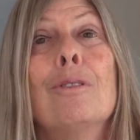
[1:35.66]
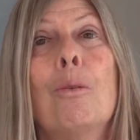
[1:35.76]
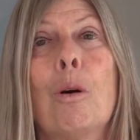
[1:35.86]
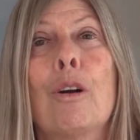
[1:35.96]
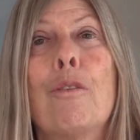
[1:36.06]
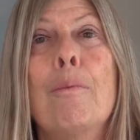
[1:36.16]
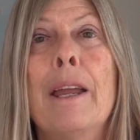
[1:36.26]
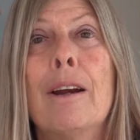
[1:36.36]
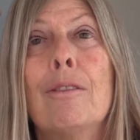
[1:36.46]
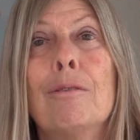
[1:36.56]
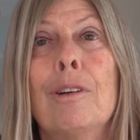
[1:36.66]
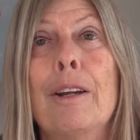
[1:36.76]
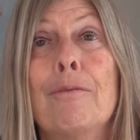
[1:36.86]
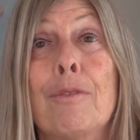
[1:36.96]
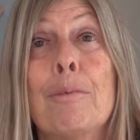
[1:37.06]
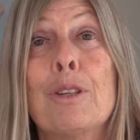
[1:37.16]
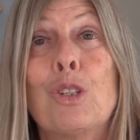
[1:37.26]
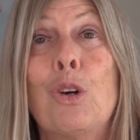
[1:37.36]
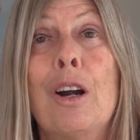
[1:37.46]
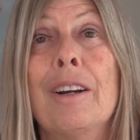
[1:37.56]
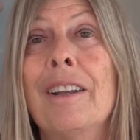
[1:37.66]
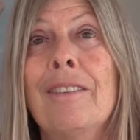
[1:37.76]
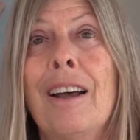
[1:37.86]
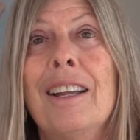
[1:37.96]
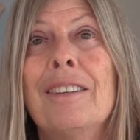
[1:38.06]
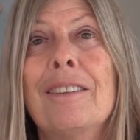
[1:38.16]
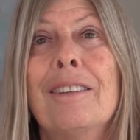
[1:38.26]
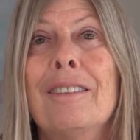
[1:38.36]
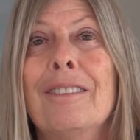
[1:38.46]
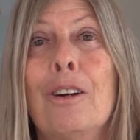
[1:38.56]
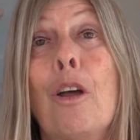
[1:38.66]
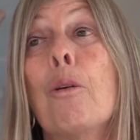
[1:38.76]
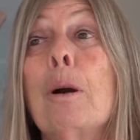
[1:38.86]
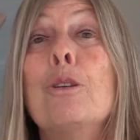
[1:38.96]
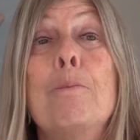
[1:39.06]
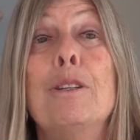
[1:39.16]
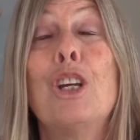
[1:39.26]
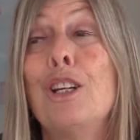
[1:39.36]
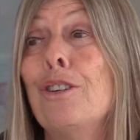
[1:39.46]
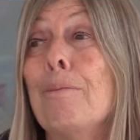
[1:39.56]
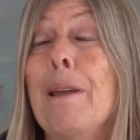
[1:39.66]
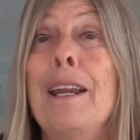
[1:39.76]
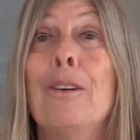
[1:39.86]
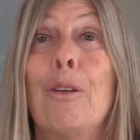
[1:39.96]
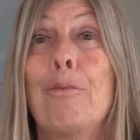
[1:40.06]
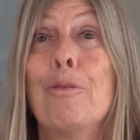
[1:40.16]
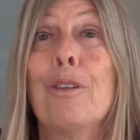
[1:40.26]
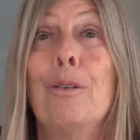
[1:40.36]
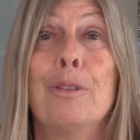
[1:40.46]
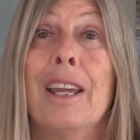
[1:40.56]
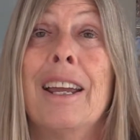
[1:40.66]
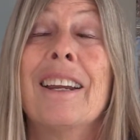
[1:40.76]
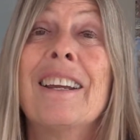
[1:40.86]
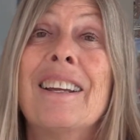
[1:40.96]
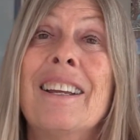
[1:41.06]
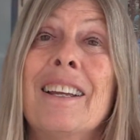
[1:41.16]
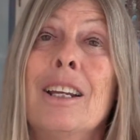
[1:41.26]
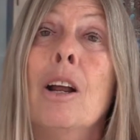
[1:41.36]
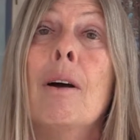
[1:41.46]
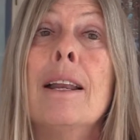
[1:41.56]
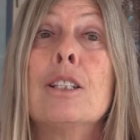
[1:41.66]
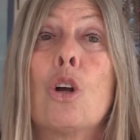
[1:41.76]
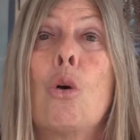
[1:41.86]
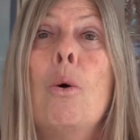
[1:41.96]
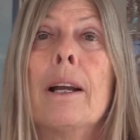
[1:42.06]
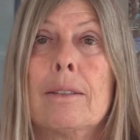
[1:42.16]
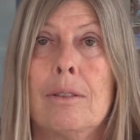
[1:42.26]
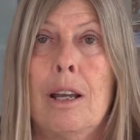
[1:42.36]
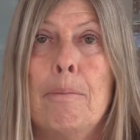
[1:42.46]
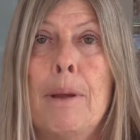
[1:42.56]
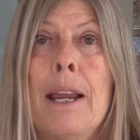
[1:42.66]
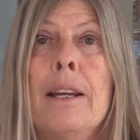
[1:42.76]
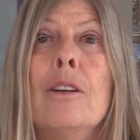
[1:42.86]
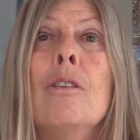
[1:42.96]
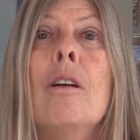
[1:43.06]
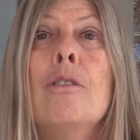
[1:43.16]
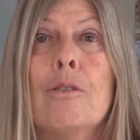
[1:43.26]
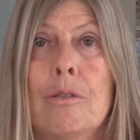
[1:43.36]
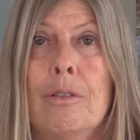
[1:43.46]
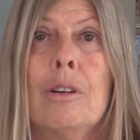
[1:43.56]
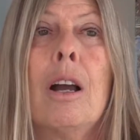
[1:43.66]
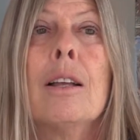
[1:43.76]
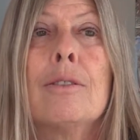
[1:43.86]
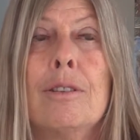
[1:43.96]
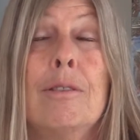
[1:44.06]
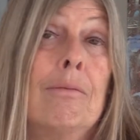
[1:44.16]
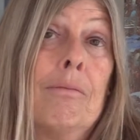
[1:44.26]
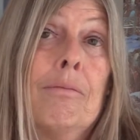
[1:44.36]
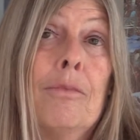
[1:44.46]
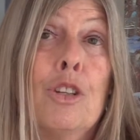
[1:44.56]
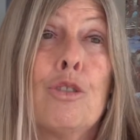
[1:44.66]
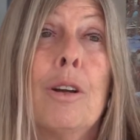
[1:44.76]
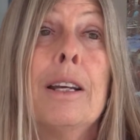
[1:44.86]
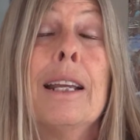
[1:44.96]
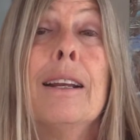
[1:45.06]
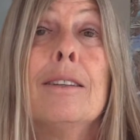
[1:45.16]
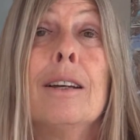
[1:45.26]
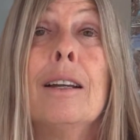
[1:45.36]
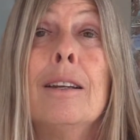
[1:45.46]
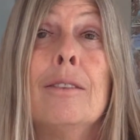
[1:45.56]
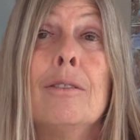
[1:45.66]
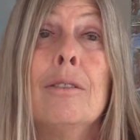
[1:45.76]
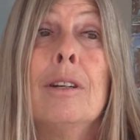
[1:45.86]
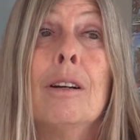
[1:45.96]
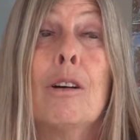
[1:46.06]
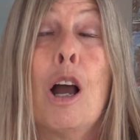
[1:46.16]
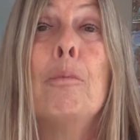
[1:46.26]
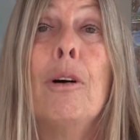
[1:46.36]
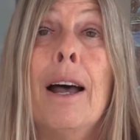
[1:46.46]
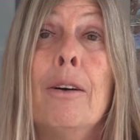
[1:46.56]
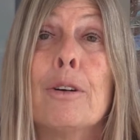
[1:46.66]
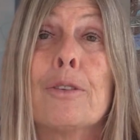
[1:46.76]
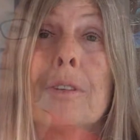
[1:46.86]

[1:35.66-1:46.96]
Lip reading: work from there right from the start, and not, otherwise you'd be changing the painting all through the whole day. You know, and it's a quick type painting, you know, you're trying to get it done in, you know, a couple hours.